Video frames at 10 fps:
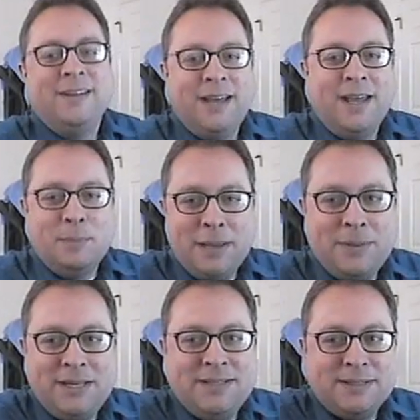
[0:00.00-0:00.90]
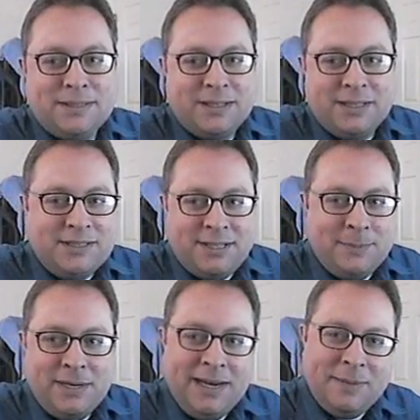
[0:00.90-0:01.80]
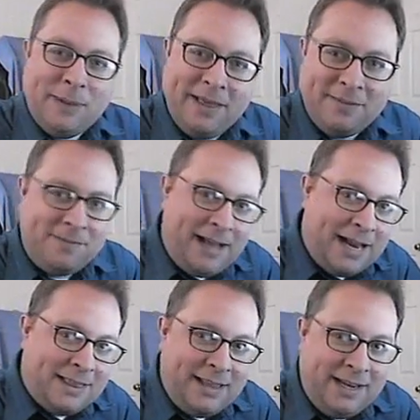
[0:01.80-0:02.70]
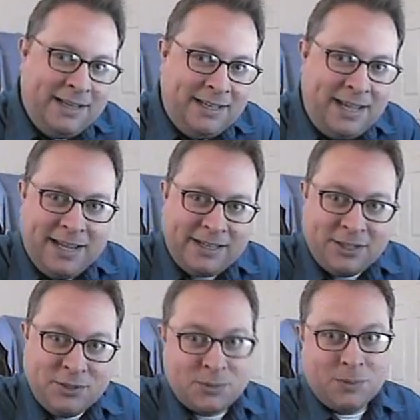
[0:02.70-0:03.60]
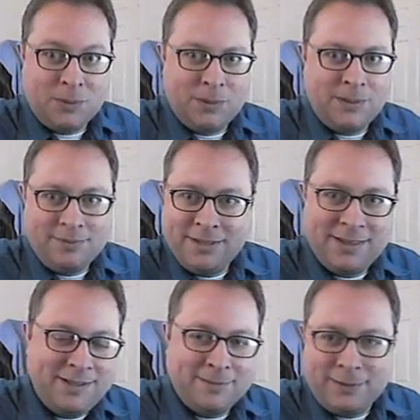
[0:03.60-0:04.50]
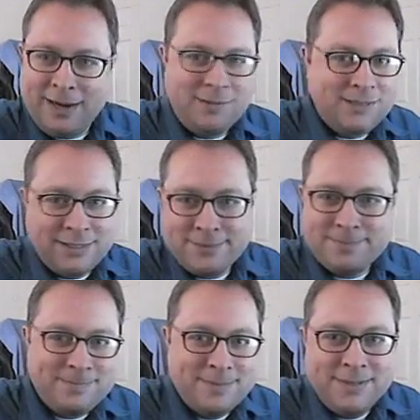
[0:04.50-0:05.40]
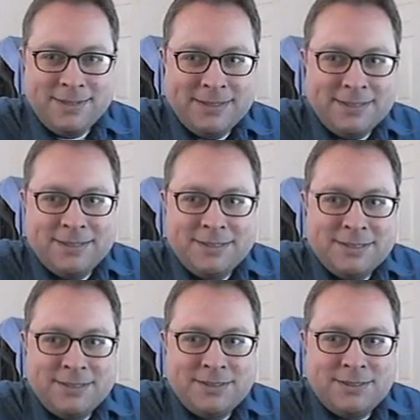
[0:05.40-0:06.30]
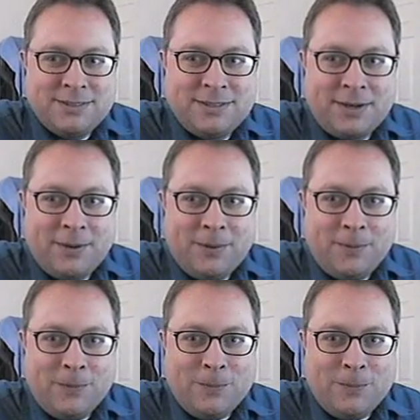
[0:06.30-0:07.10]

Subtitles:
and maybe he's a little intimidated by the fact that he can't control everything around him. So